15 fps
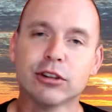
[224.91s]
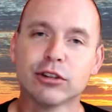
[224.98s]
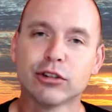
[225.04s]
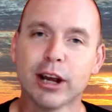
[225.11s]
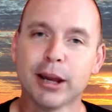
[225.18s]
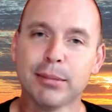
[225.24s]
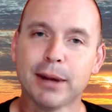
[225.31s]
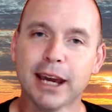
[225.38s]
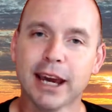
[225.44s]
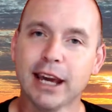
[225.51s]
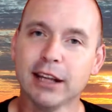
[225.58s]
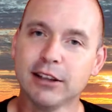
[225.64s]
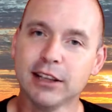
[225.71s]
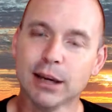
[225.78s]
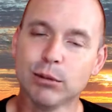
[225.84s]
Australia Bank
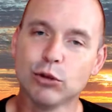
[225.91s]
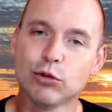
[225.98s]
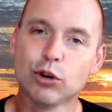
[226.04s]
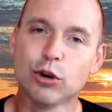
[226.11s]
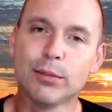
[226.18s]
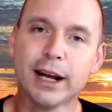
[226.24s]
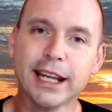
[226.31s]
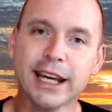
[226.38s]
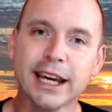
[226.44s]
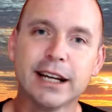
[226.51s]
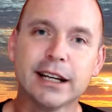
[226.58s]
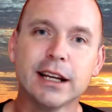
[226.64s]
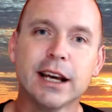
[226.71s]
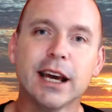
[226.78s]
ATM and draw money out.